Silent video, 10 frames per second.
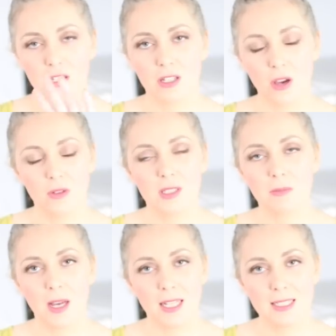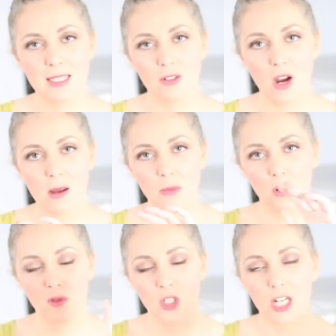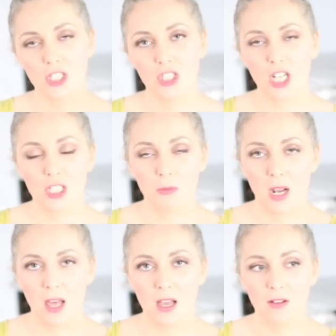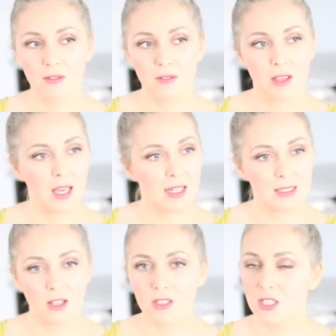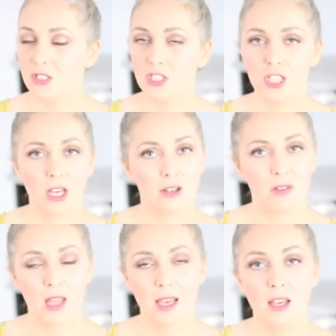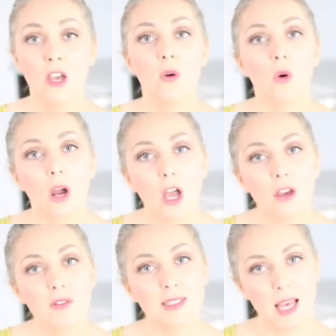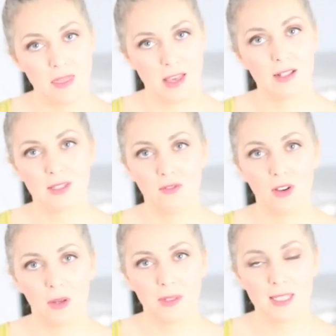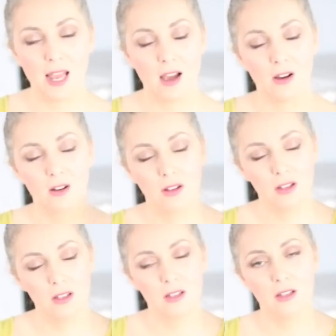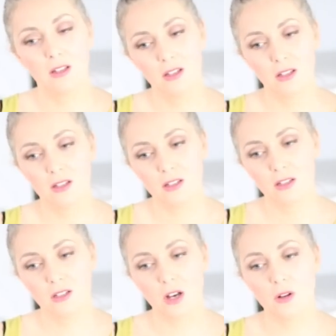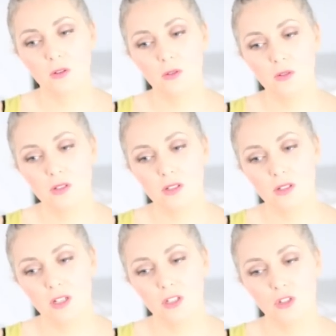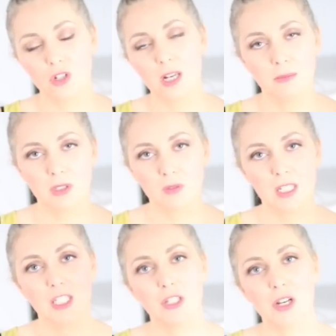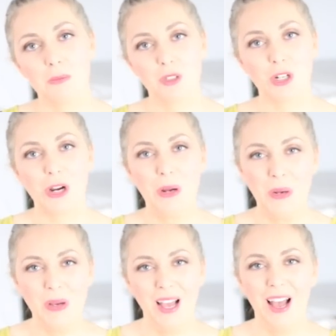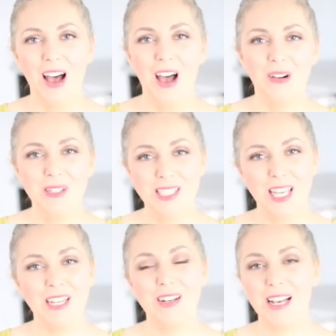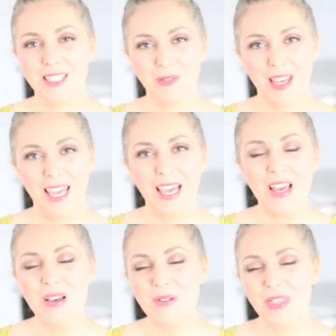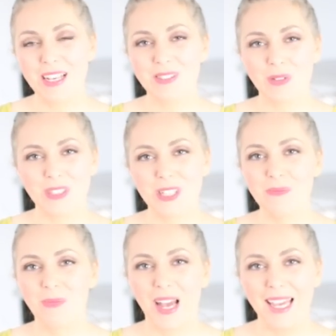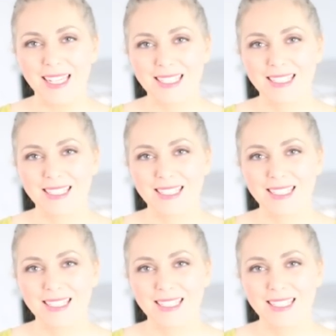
Go onto my Instagram, Law of Attraction Changed My Life. It has lots of good shit over there. We're at over 10,000 followers now. Goals and dreams really do come true. I'll see you next week. Thanks for watching. Bye.